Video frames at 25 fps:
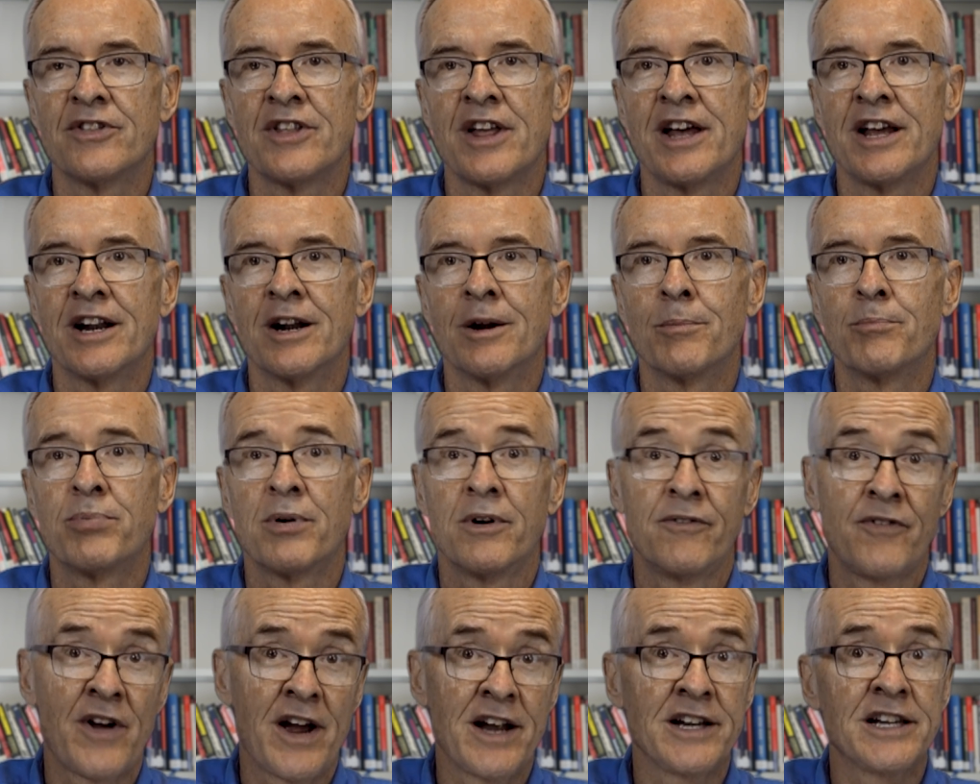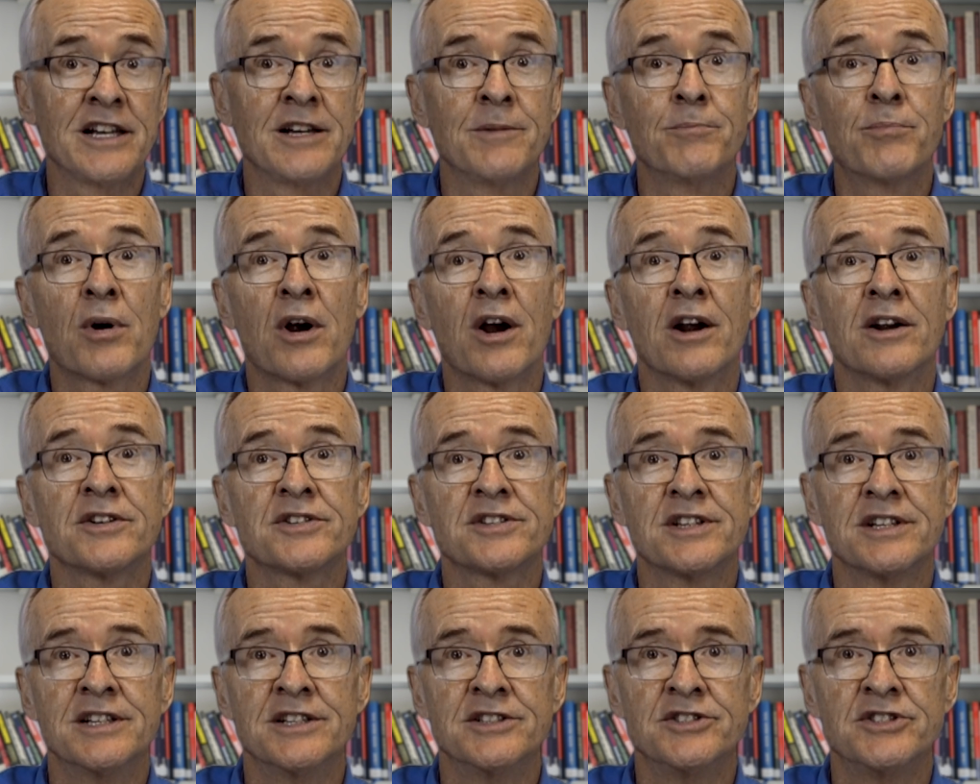that are providing
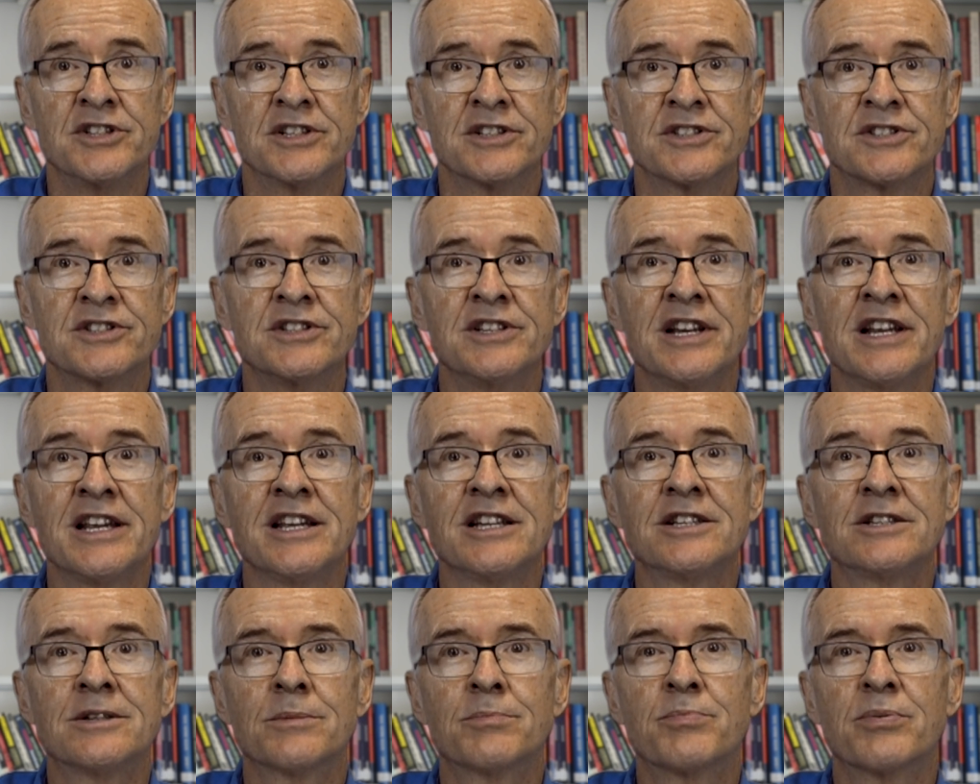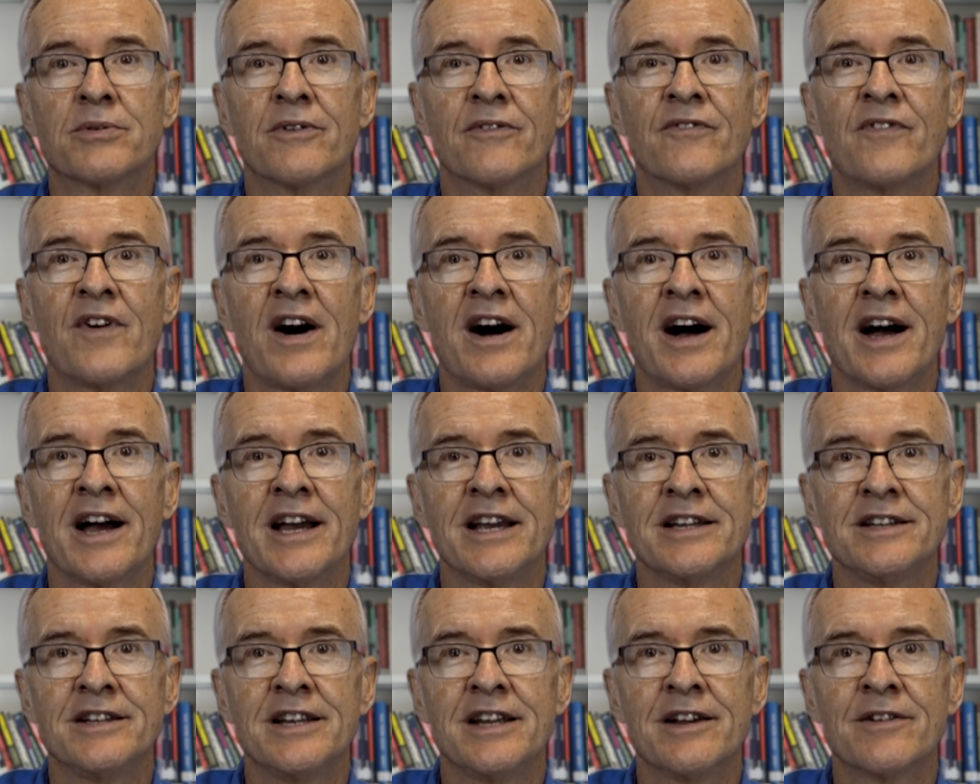parsonages need to
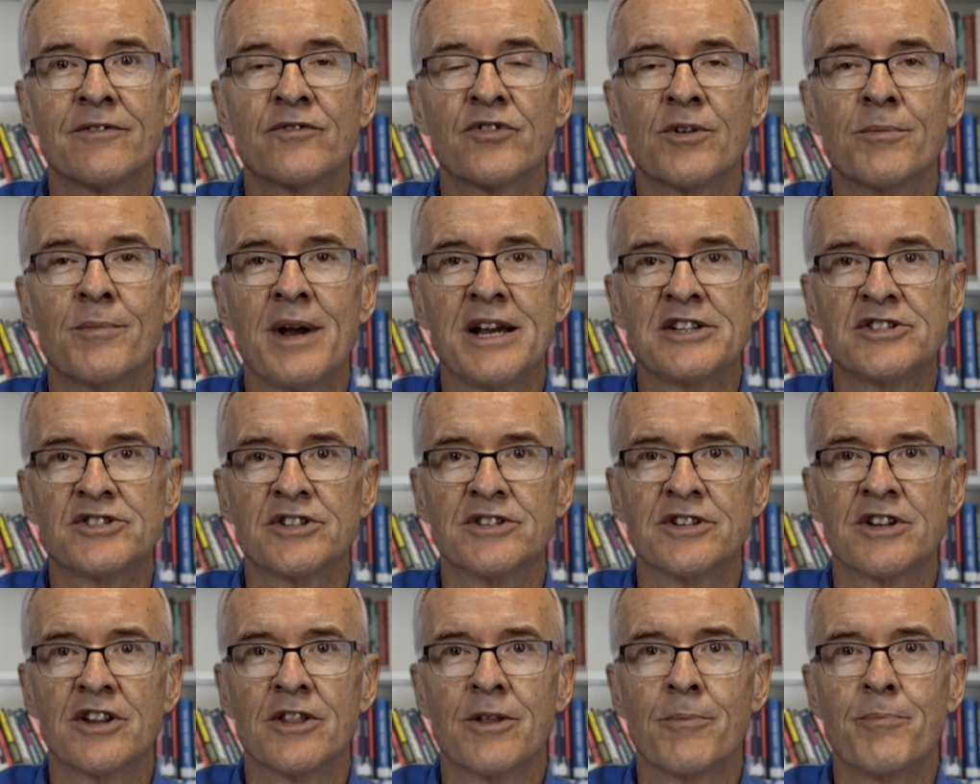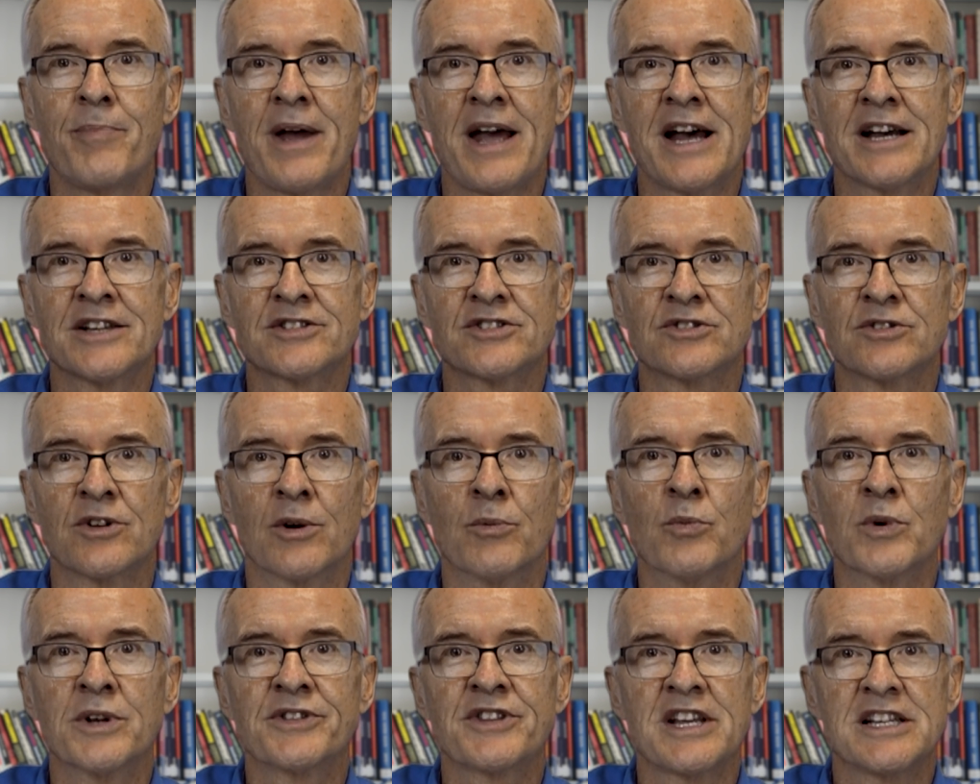provide information to the pastor
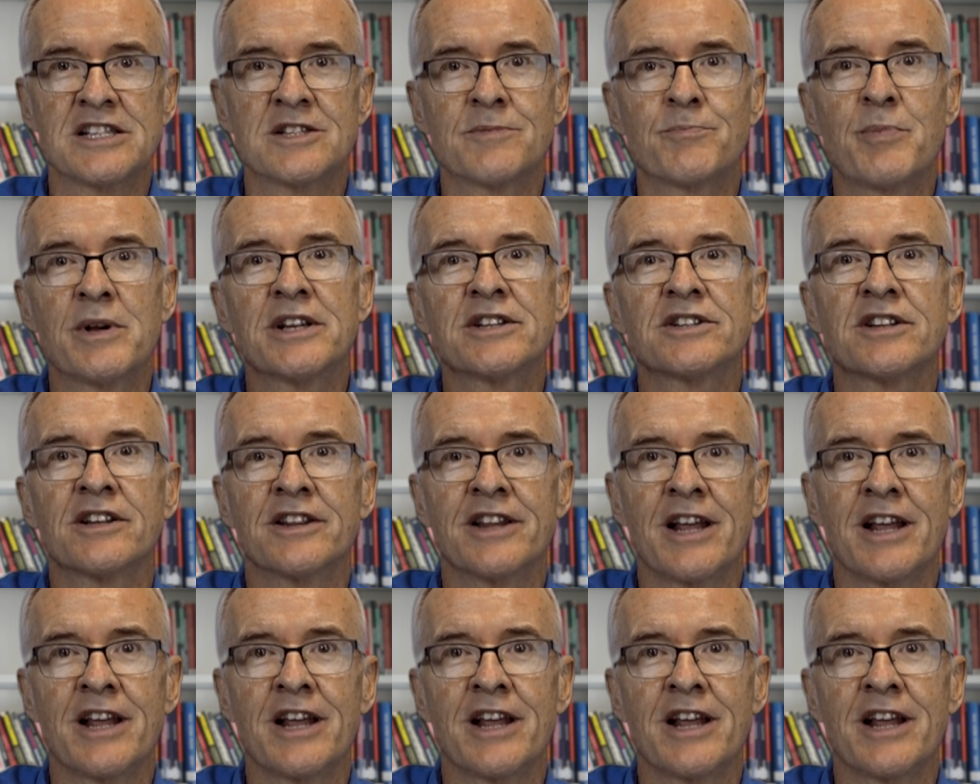on what they spent on